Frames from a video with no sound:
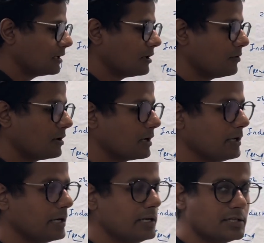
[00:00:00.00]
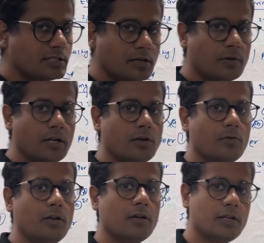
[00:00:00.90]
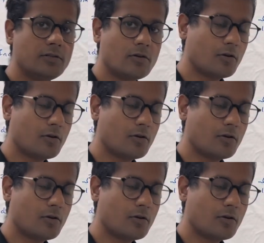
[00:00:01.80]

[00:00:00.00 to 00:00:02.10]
that you are getting additional money to increase your